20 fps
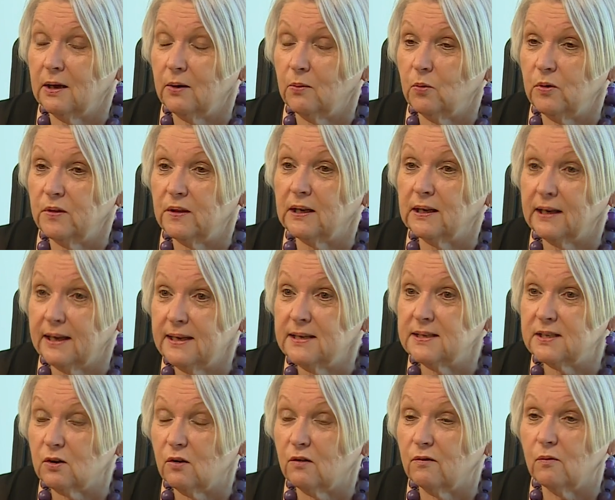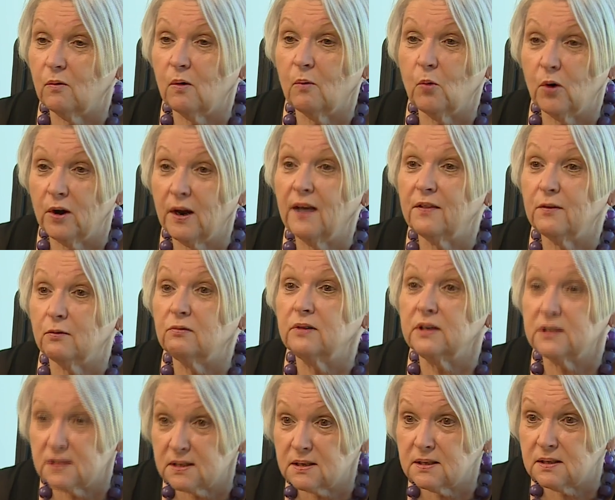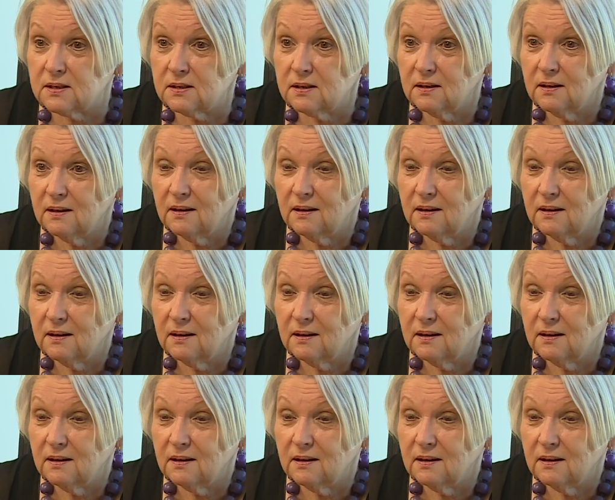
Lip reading: with a lens of what are the risks.